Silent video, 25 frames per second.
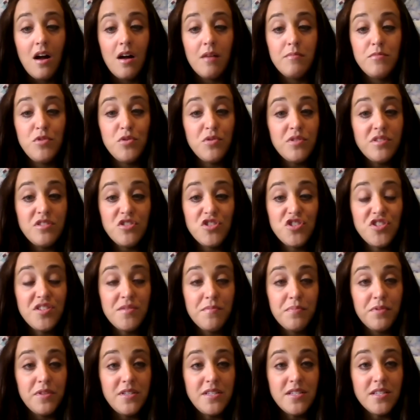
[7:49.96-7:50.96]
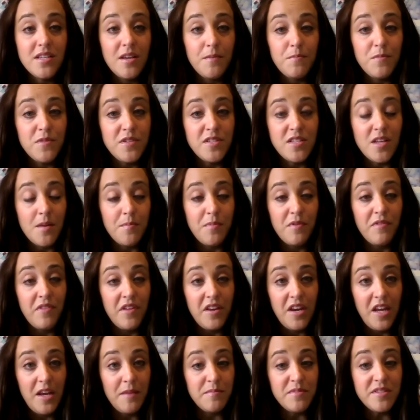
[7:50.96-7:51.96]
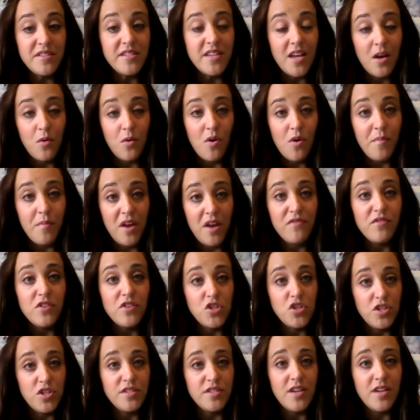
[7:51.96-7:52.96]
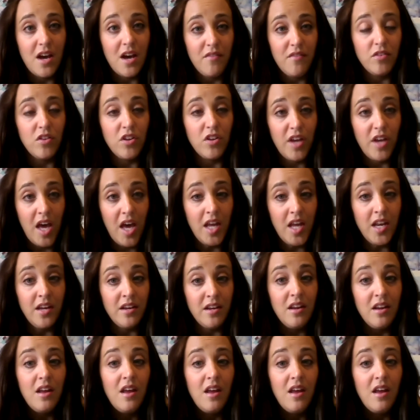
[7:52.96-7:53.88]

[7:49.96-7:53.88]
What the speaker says: You can just simply skip the step of the names and say, I want my officiant to have a look at it.